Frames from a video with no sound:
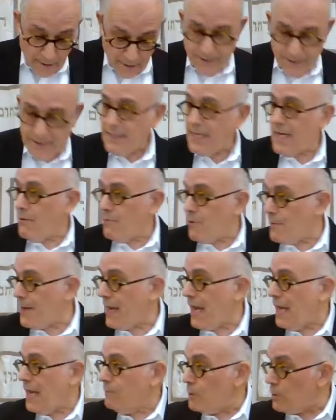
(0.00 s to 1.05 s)
listen to how Reb
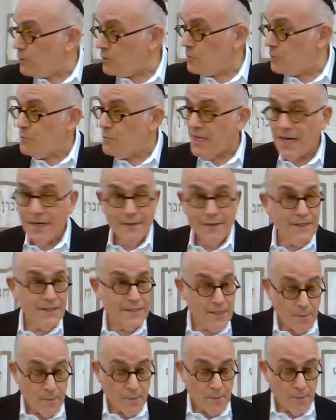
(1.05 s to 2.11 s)
Chaim learns pshat in
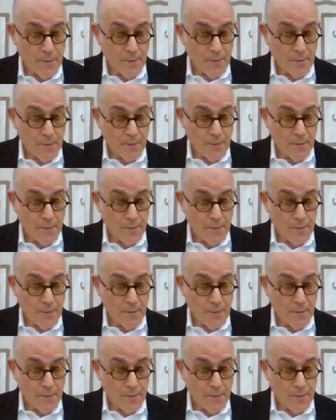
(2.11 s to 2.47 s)
this Gemara.